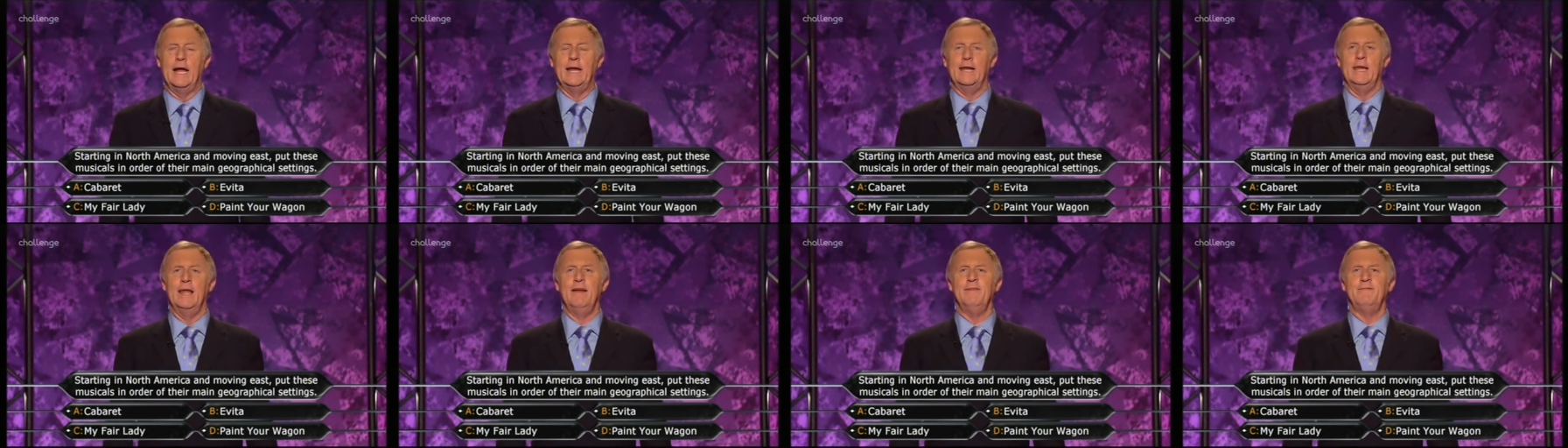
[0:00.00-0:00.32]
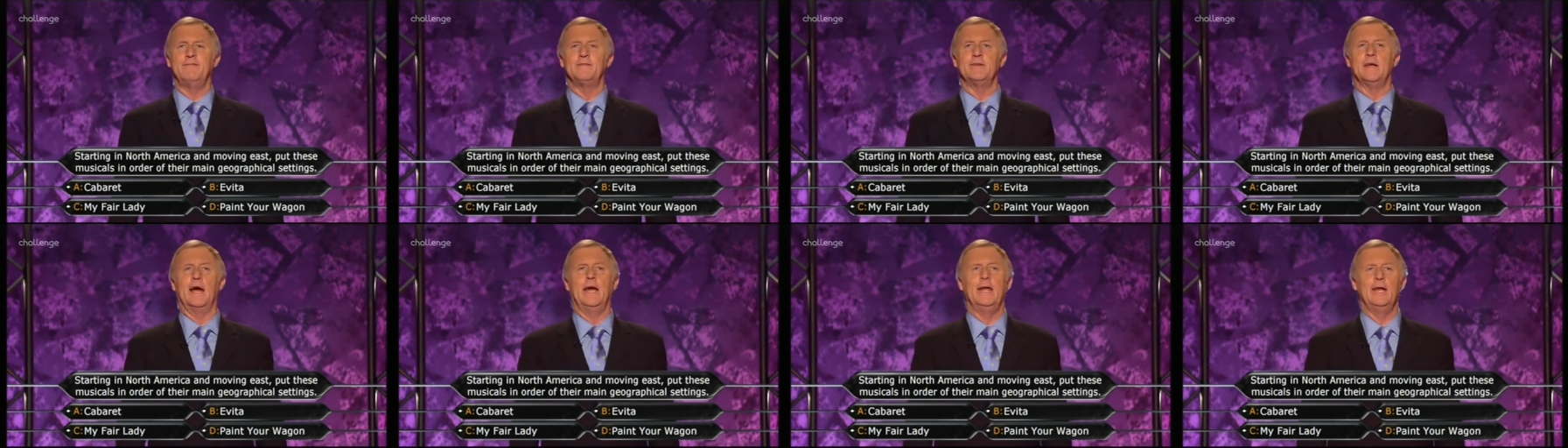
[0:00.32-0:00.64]
Eight
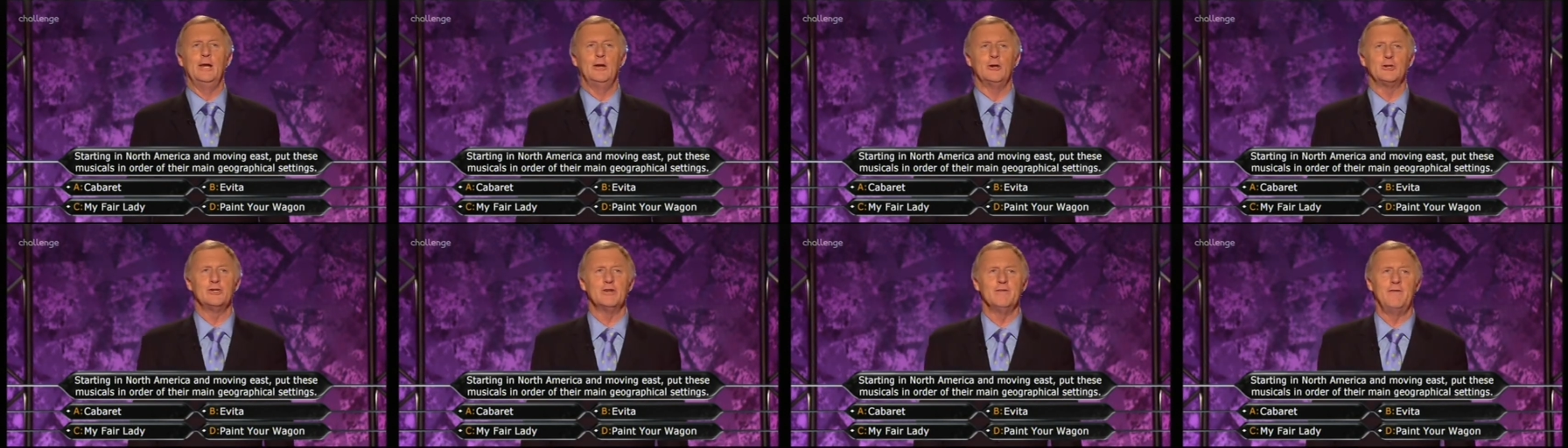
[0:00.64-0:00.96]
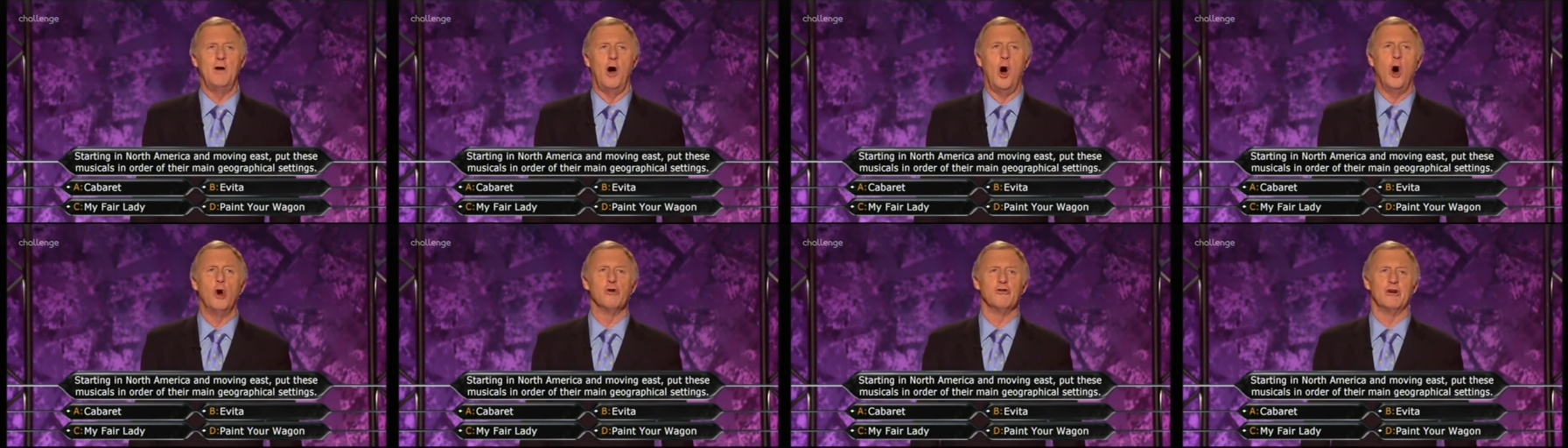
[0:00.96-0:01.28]
left, eight looks of
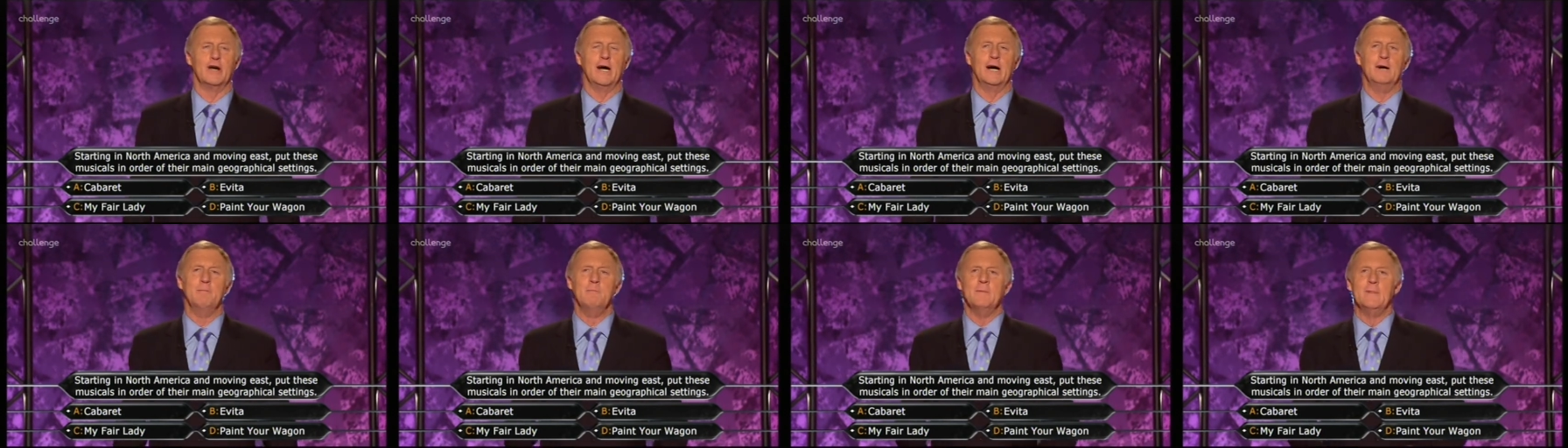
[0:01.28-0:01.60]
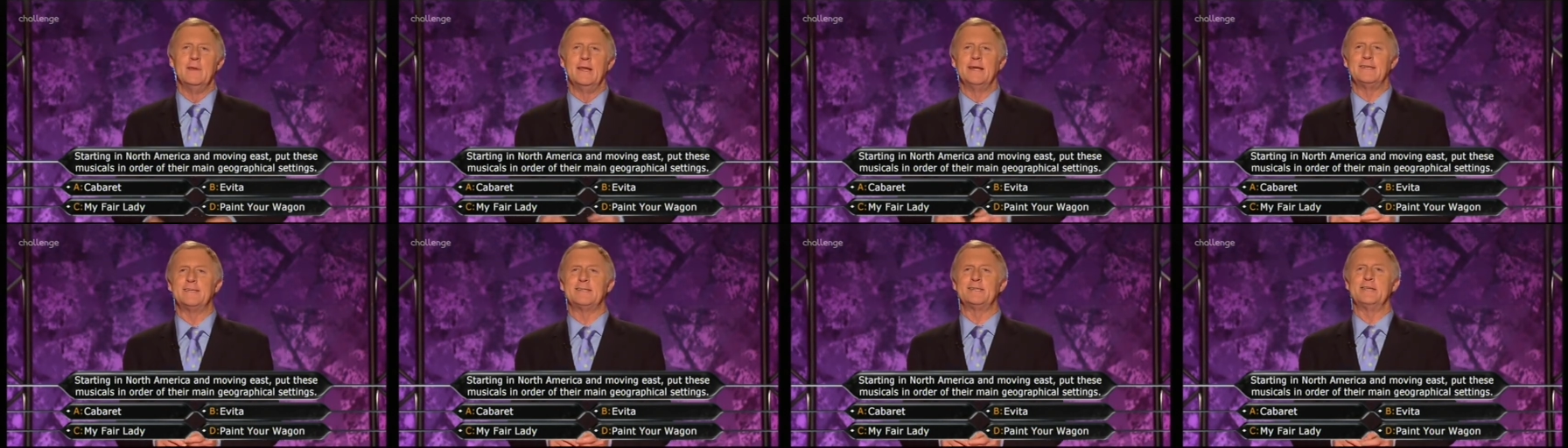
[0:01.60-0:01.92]
horror.
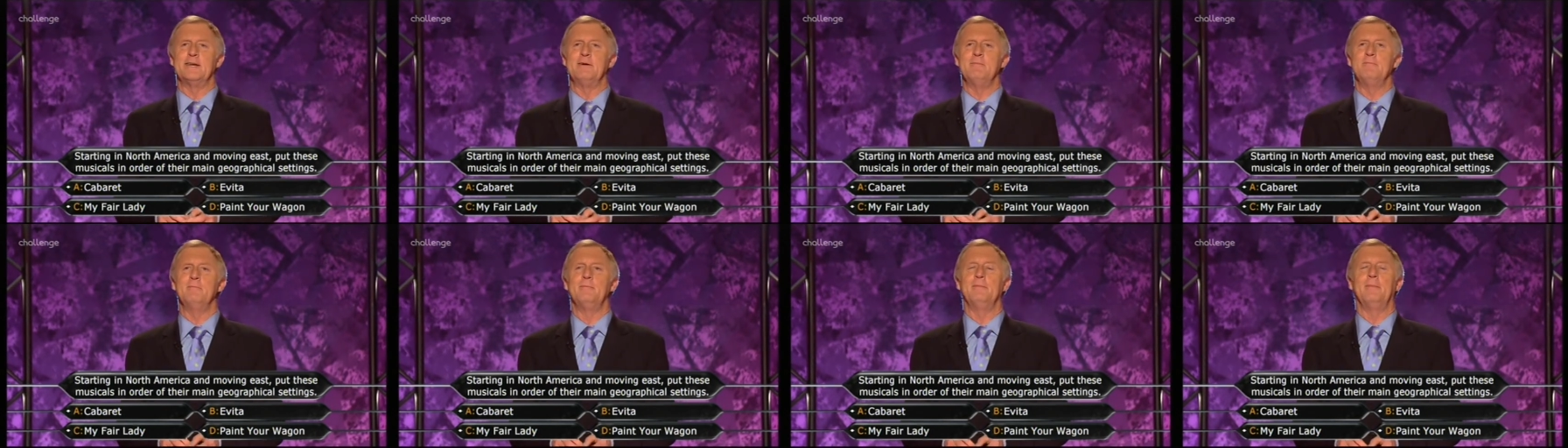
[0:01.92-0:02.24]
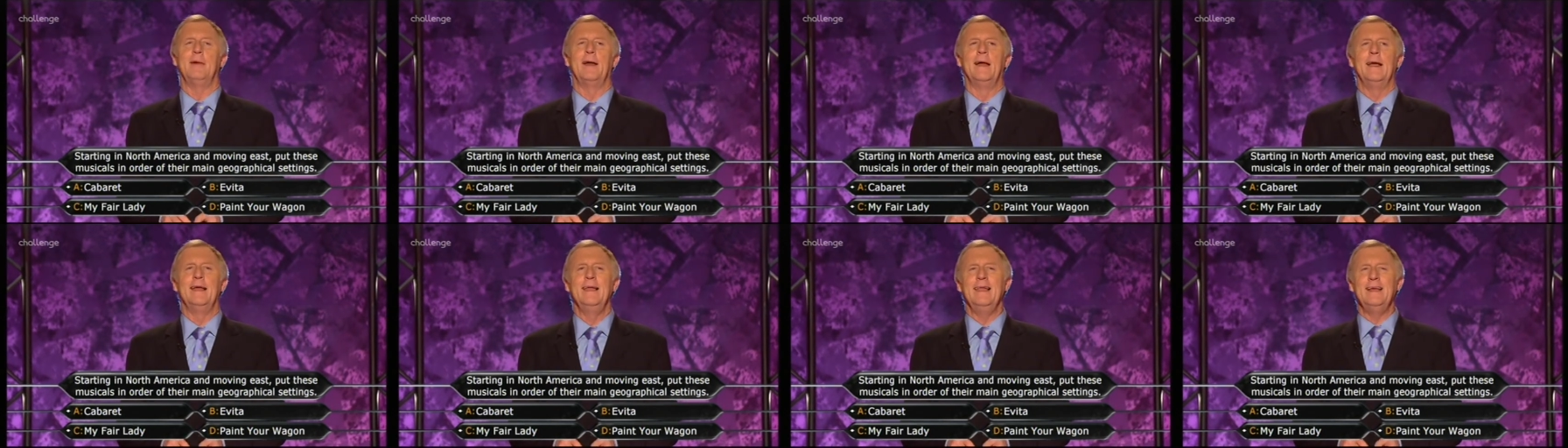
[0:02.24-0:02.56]
Let's, um,
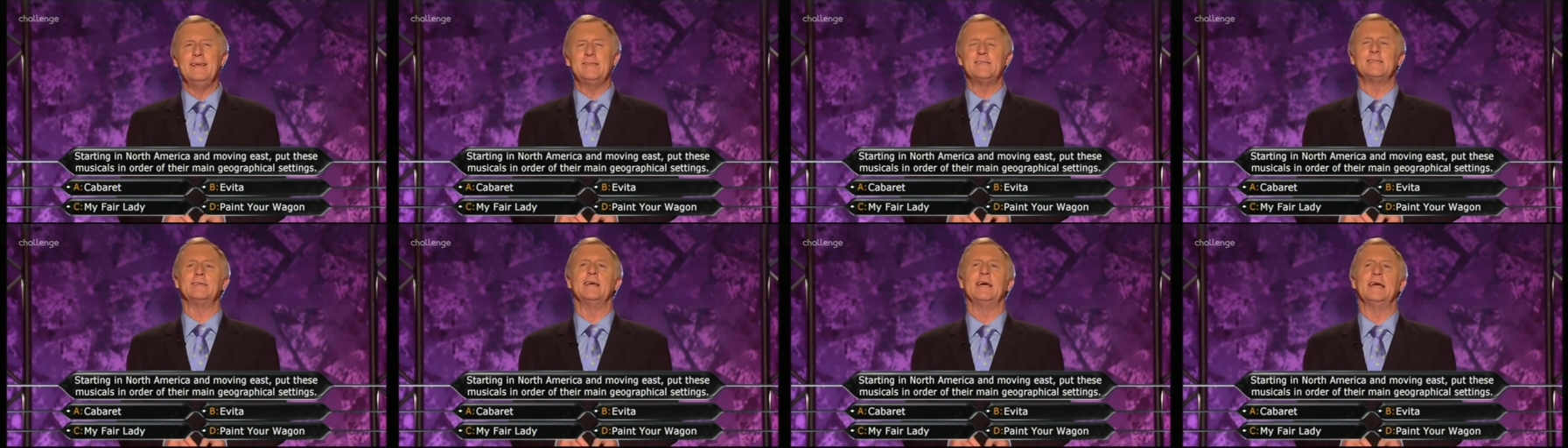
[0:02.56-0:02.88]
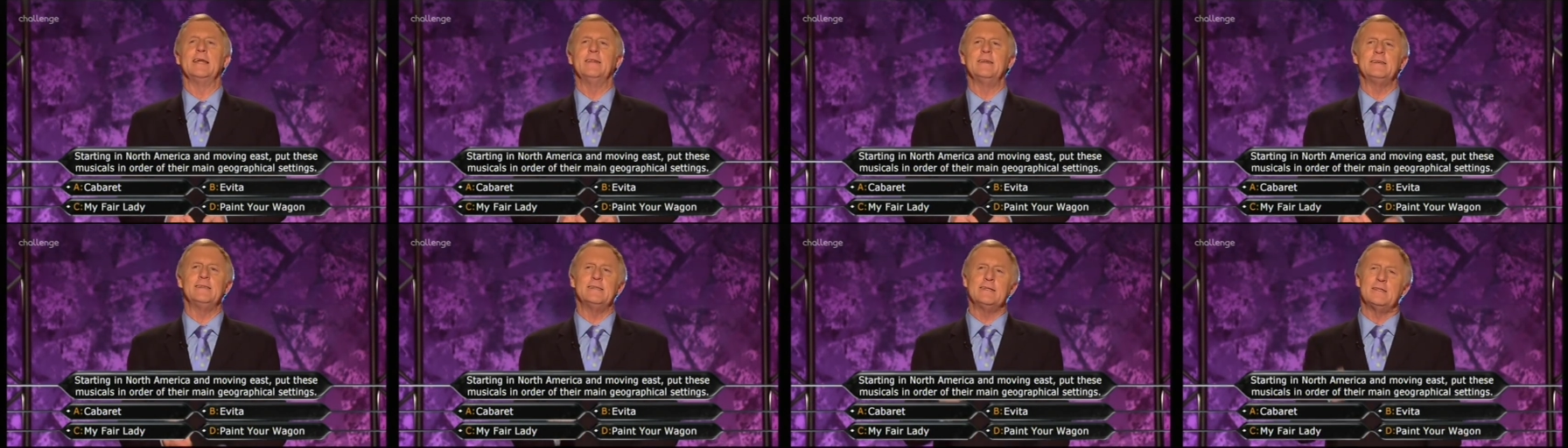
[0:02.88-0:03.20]
let's see.
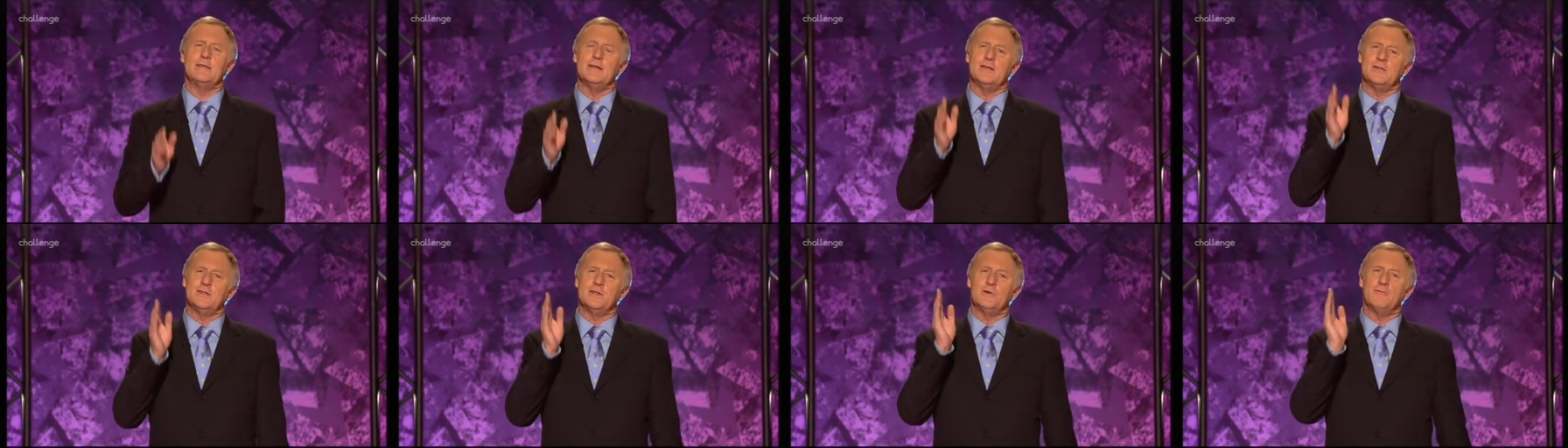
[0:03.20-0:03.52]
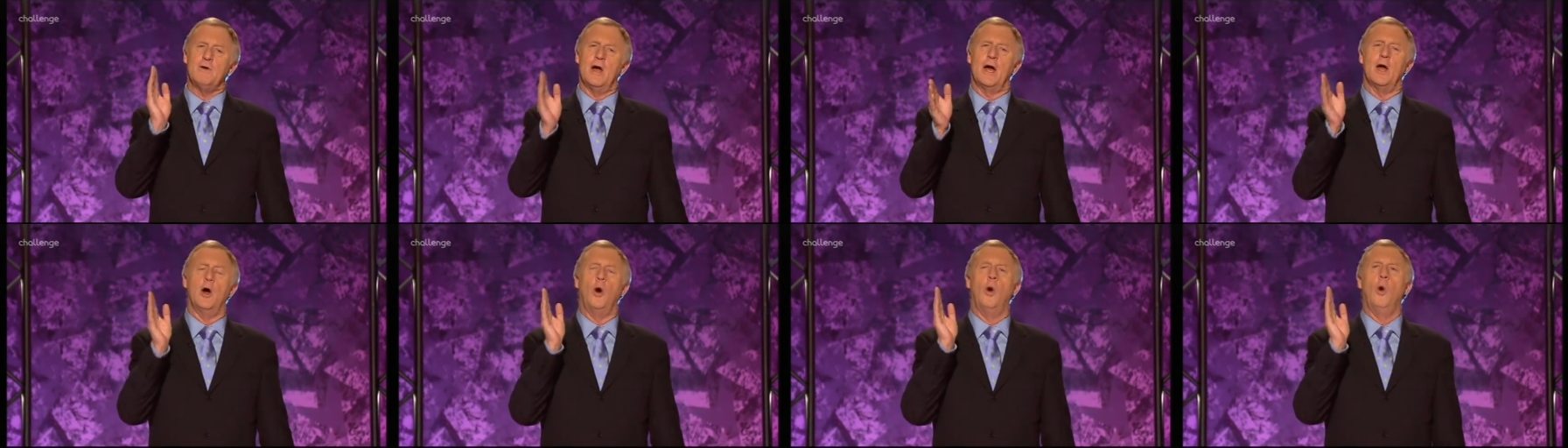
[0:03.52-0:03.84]
This is, this is the
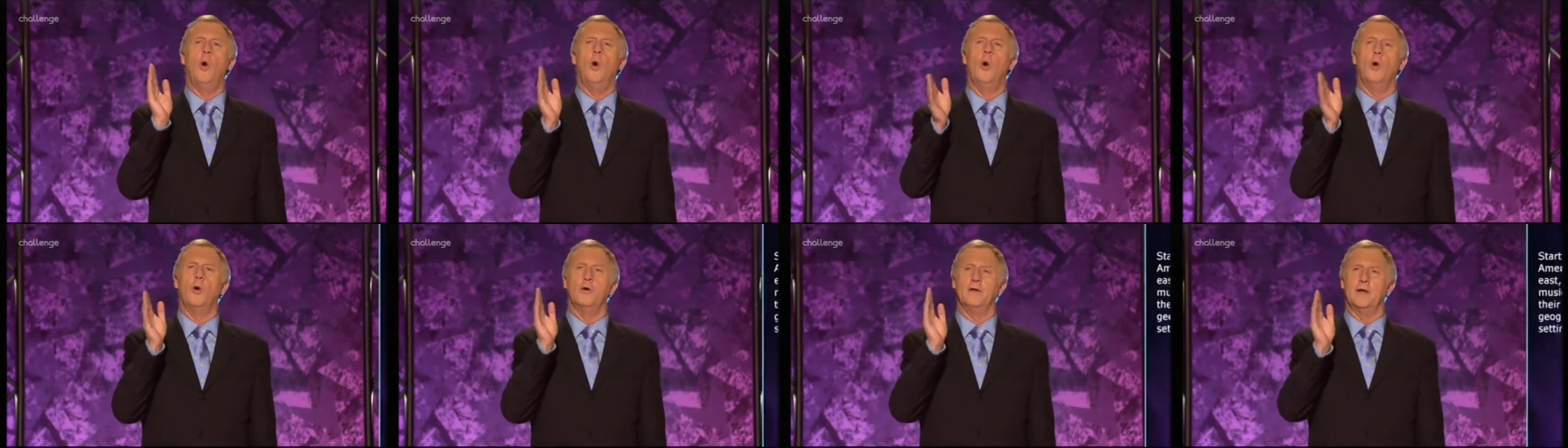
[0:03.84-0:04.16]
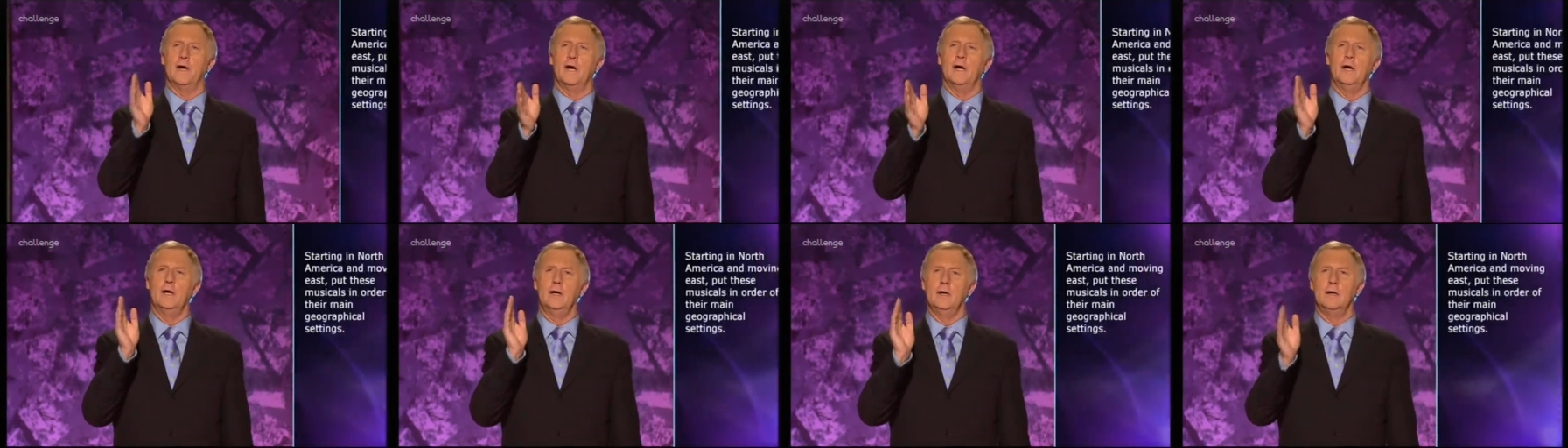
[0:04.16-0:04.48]
right
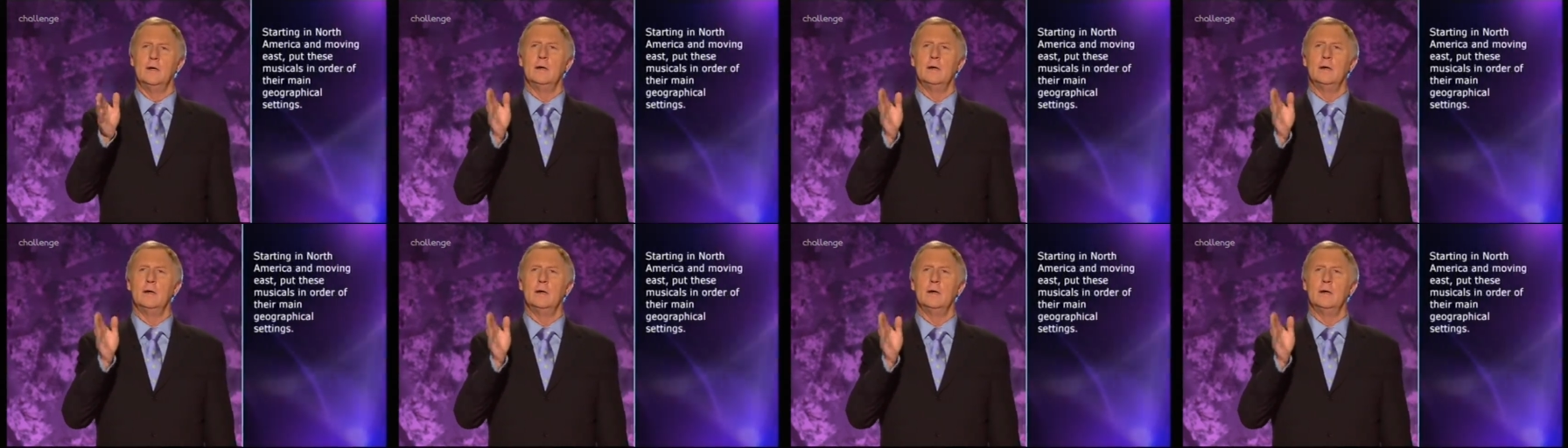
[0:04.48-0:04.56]
order.